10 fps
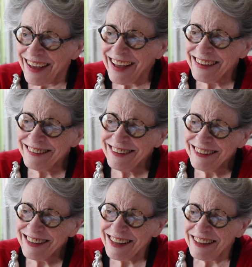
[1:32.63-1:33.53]
And
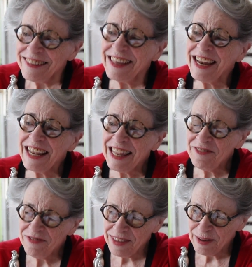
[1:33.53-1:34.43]
then I
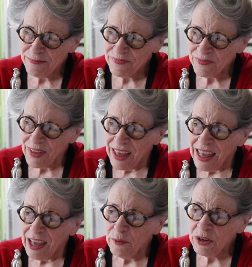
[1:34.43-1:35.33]
left them
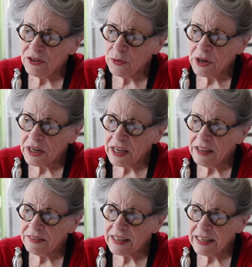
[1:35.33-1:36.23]
and went to work
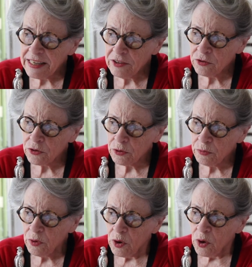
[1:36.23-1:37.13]
at the King's
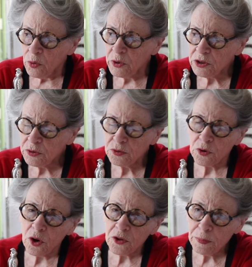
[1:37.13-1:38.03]
Room, which was
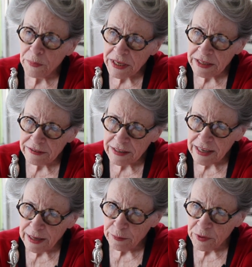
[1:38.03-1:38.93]
where all the bunnies
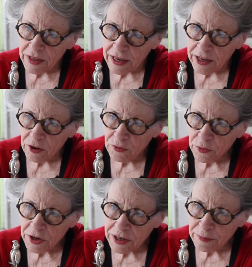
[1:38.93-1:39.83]
came when they got off
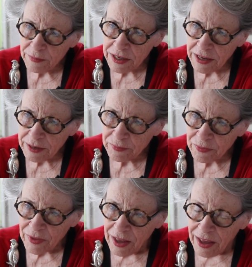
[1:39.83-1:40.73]
work at midnight.
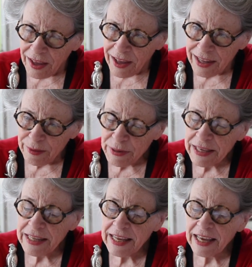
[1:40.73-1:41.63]
In the
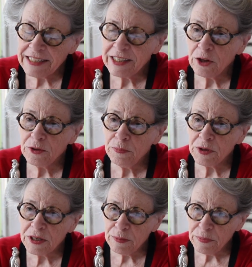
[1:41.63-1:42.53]
beginning, I did all the
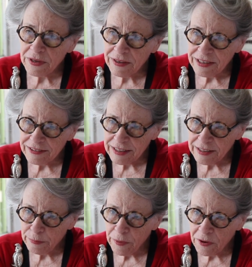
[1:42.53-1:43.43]
bookkeeping and
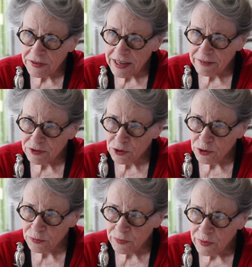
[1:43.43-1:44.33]
tended bar in the
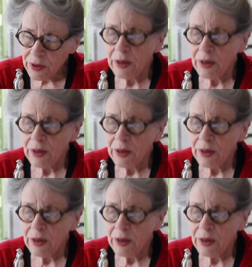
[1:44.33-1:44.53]
afternoon.